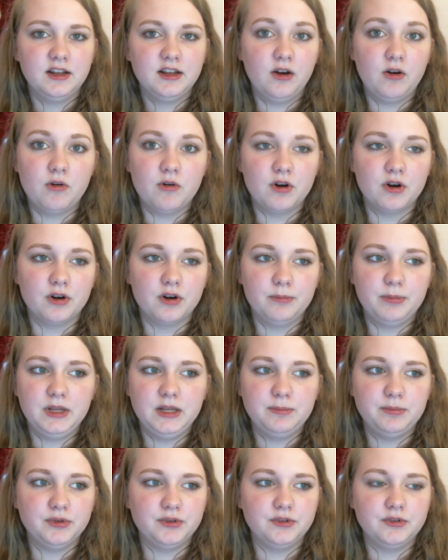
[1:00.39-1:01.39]
Or
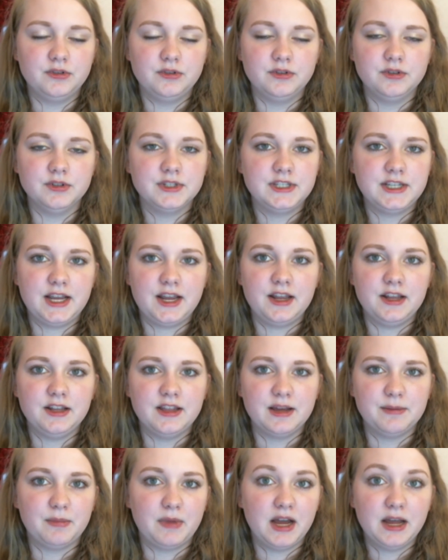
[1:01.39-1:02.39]
people say
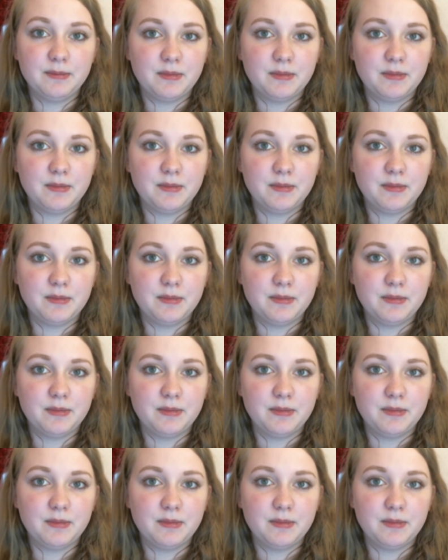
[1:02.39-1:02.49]
that my